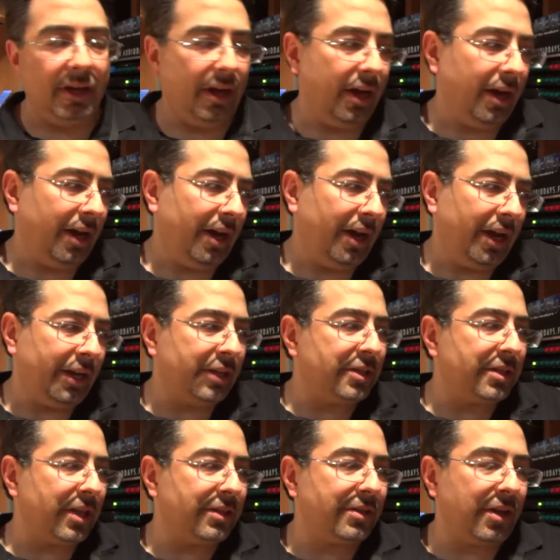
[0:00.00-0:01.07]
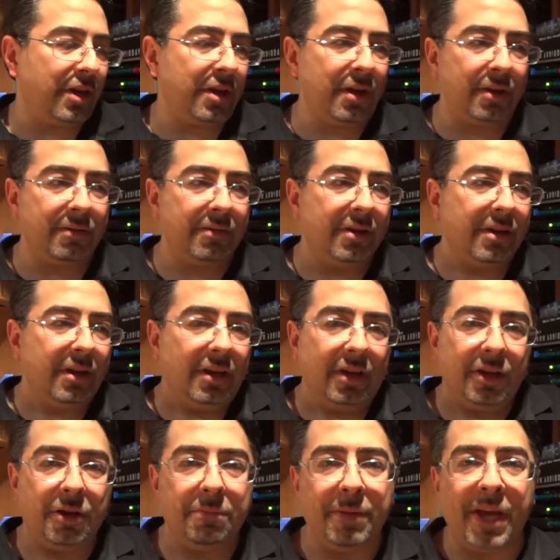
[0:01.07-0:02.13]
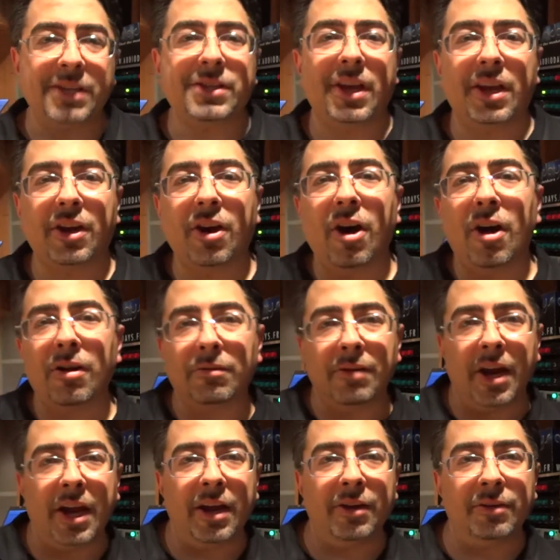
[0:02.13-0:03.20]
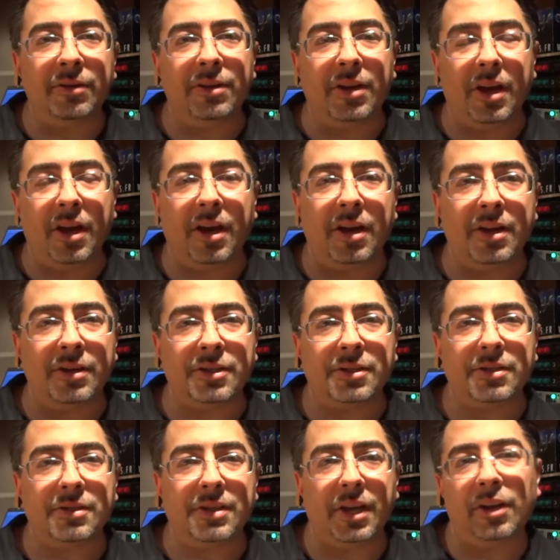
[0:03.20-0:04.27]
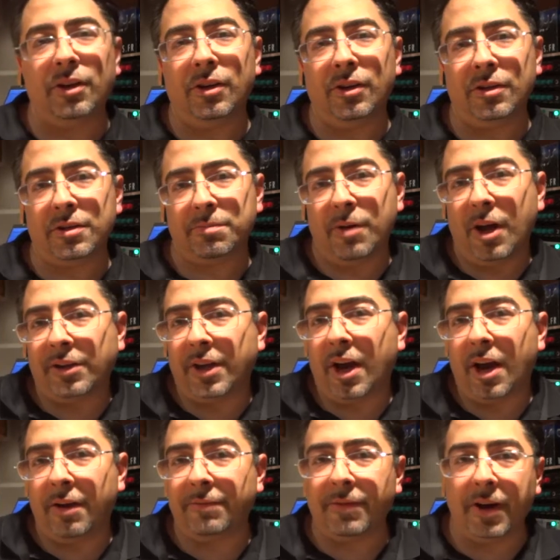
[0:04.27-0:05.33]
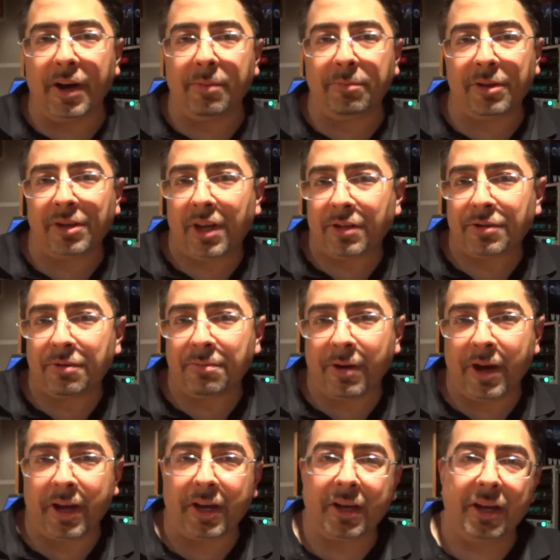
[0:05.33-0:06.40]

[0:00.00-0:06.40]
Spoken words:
And it's your basic all-around single small diaphragm condenser mic.